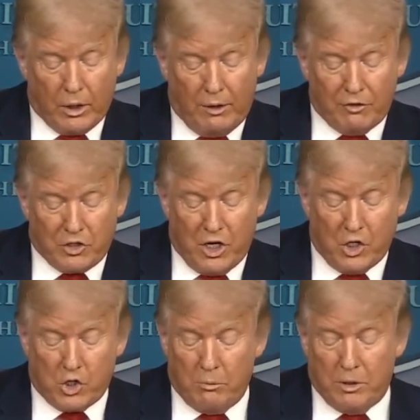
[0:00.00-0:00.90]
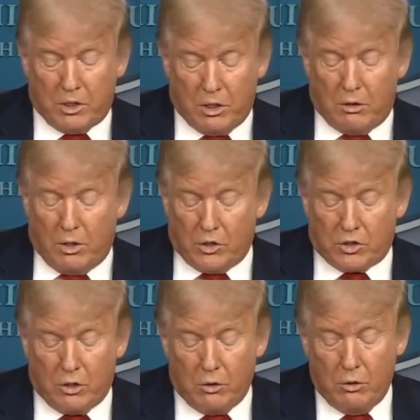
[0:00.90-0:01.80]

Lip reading: of essential materials. So,